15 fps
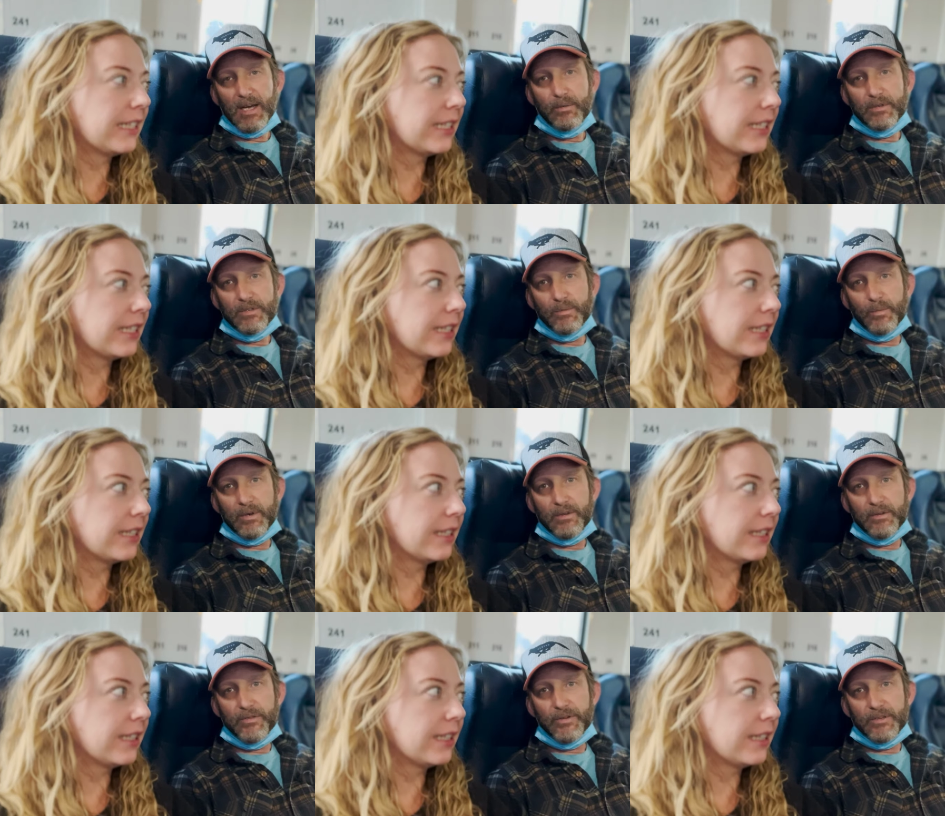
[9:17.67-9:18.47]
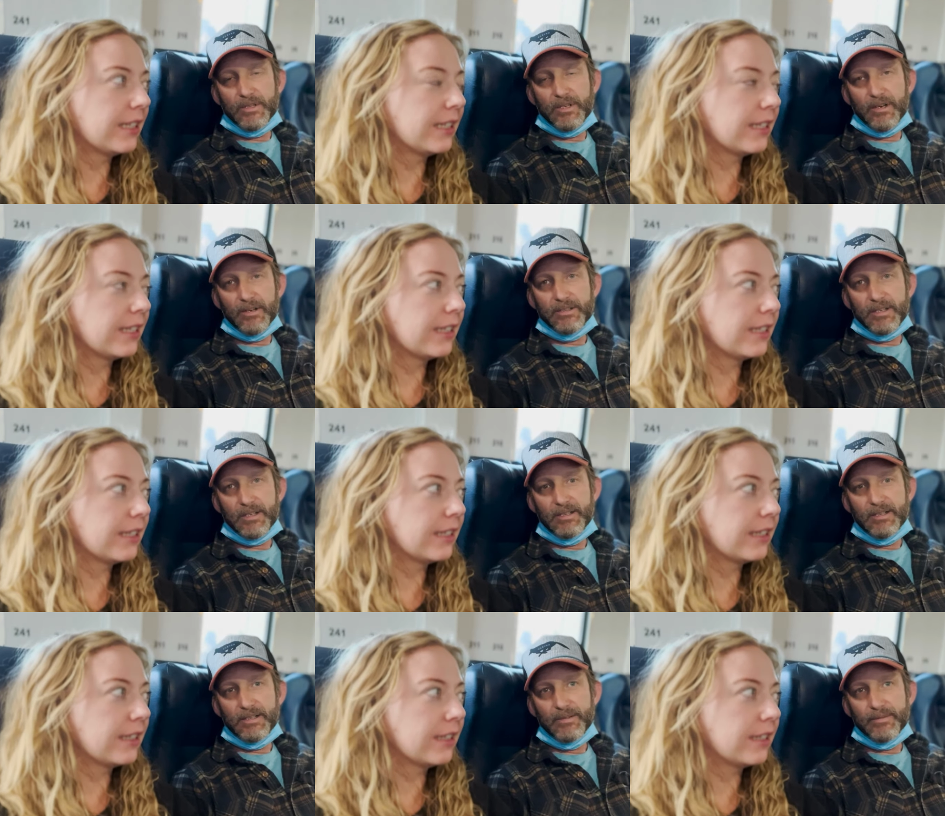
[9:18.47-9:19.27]
Speaker 1: I was one of the first cars on
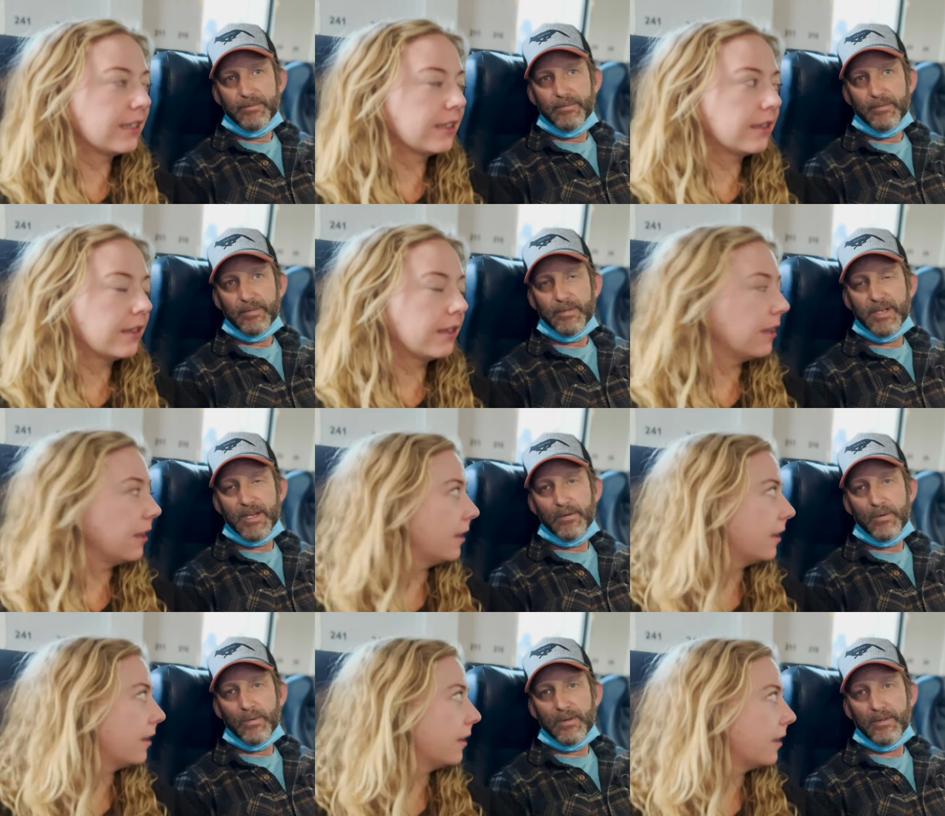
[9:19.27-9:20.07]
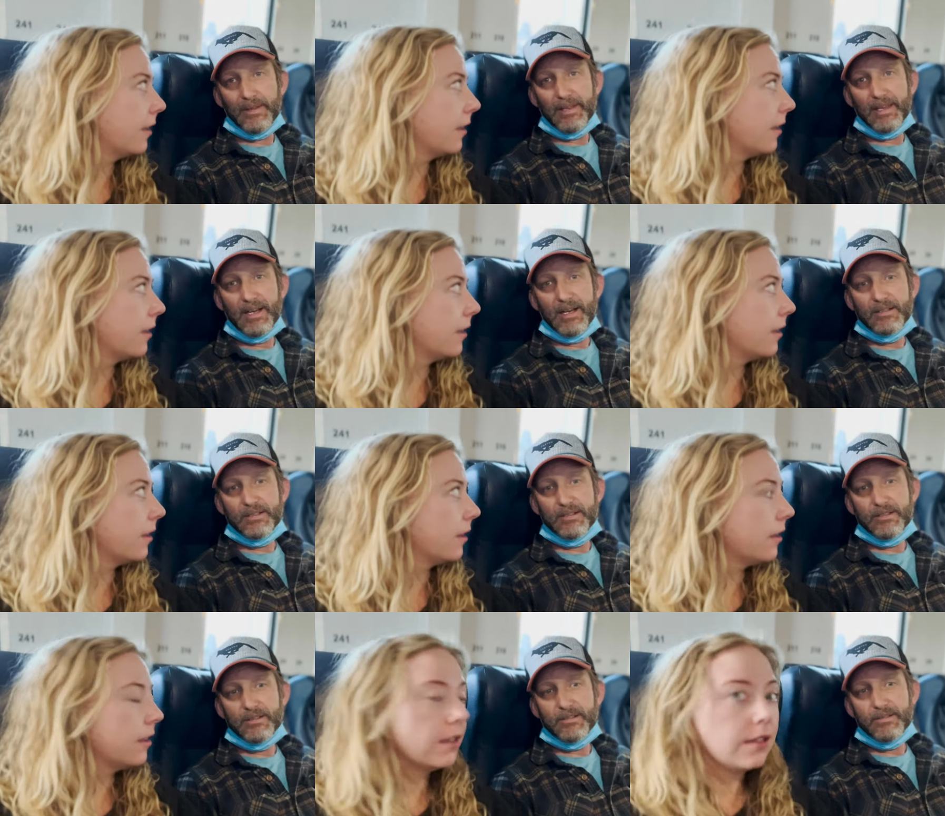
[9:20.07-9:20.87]
here. Now we're one
Speaker 2: of the
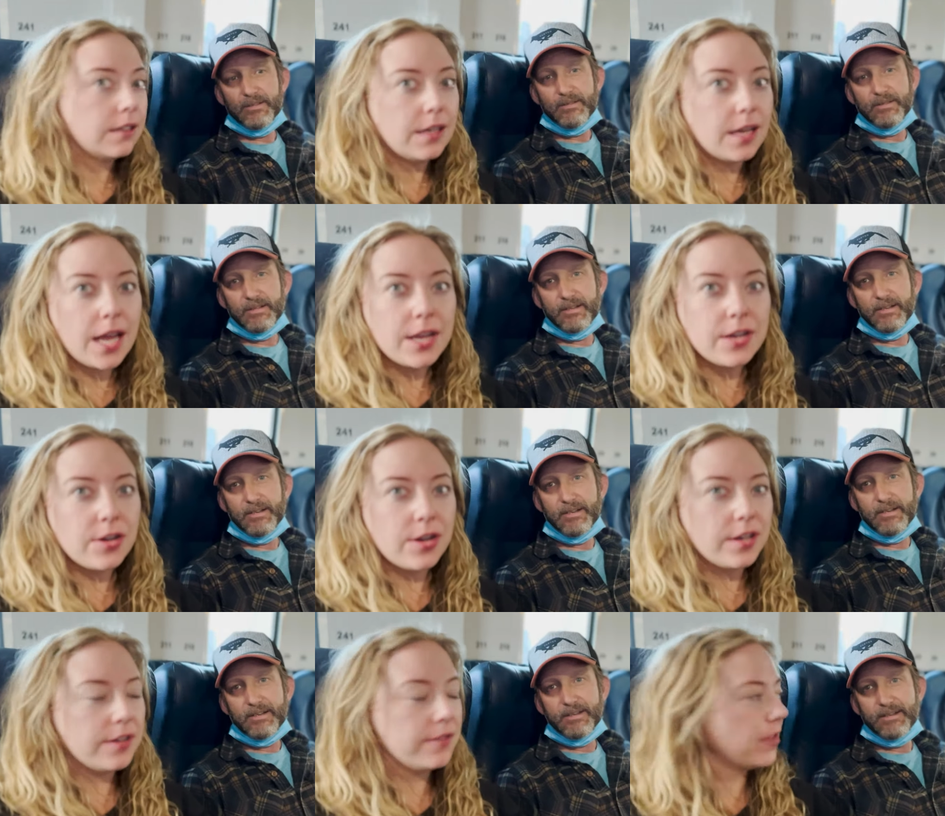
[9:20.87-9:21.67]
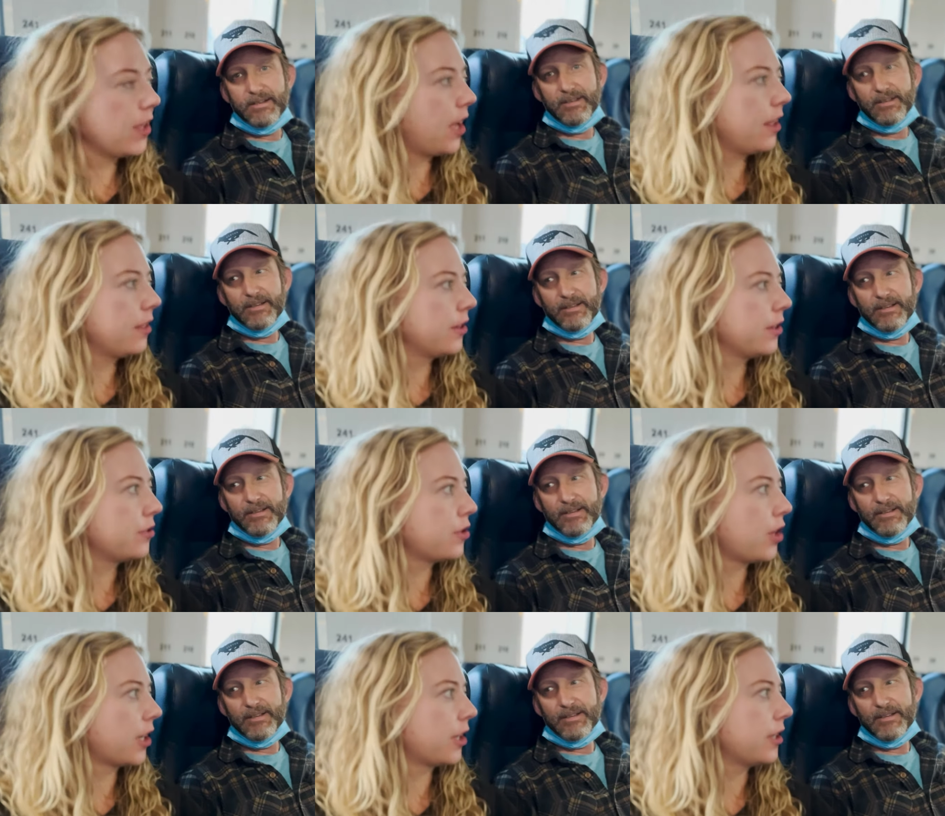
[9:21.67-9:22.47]
last. And none of the other
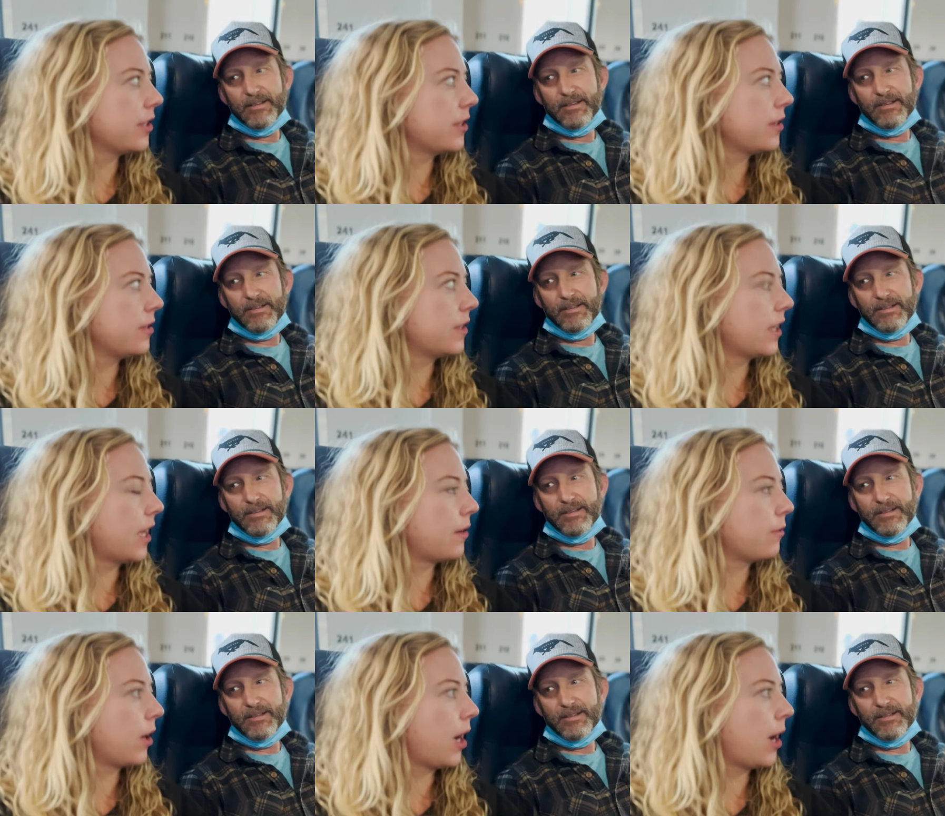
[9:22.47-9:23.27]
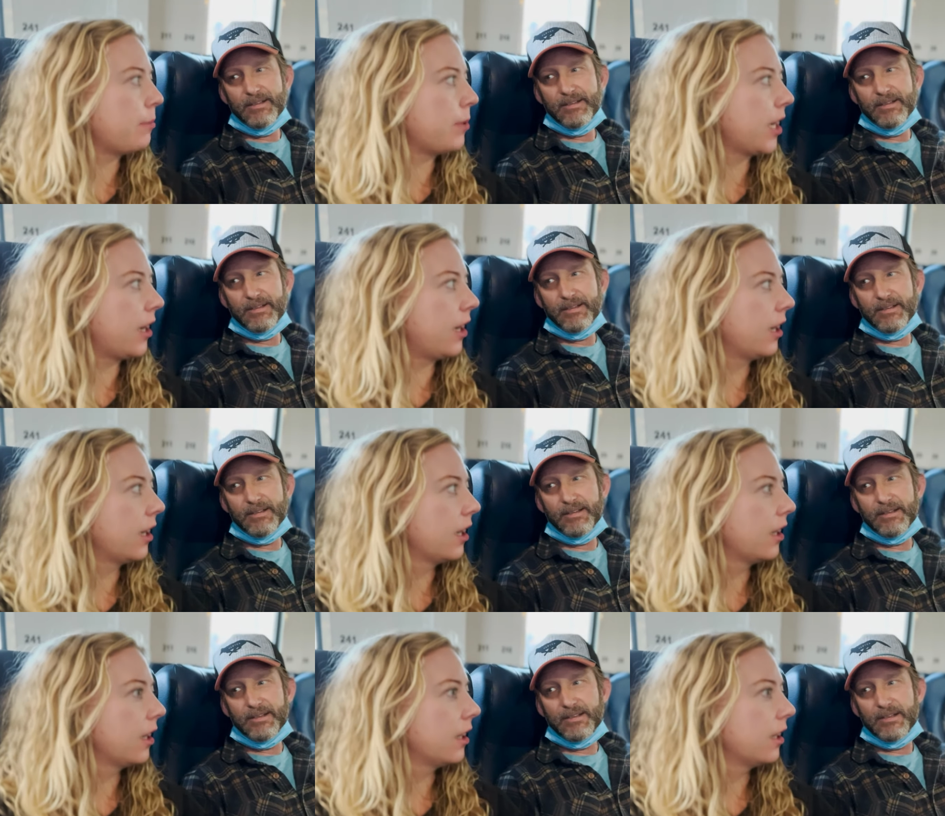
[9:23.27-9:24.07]
truckers you said were up here
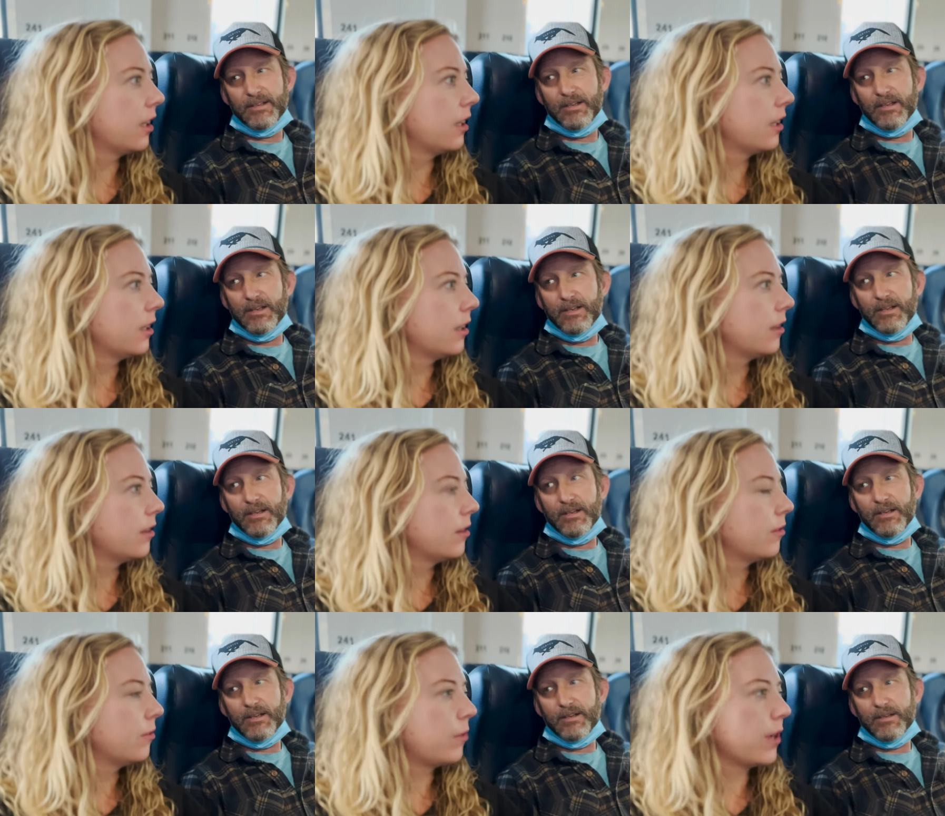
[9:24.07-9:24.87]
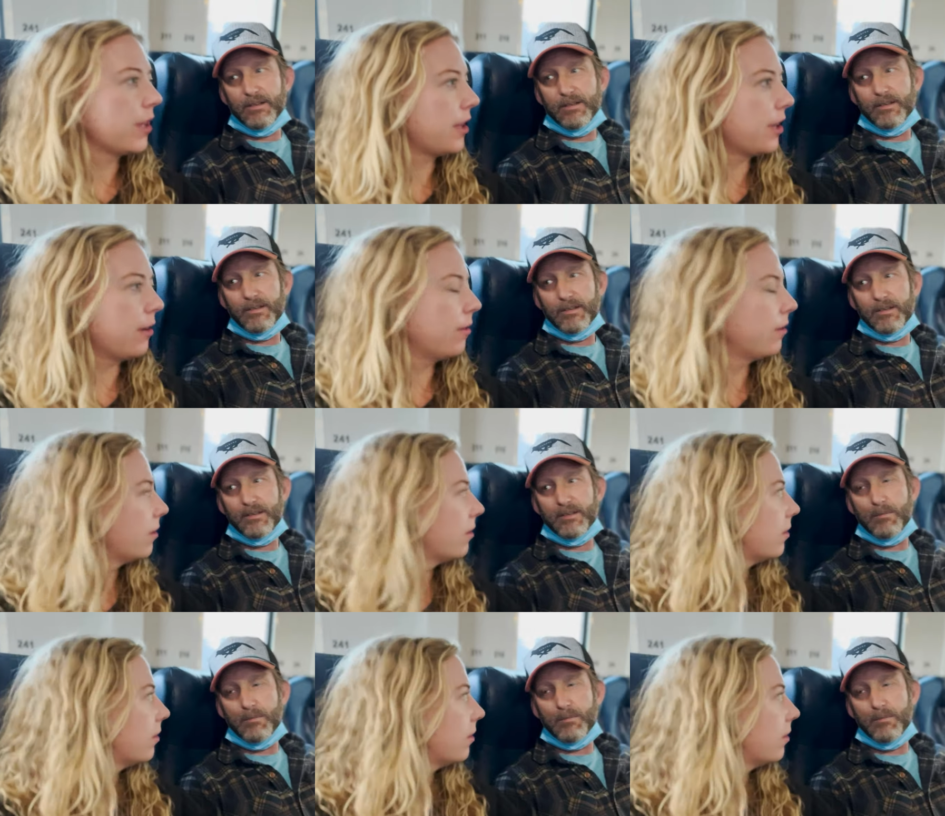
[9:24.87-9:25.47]
with you.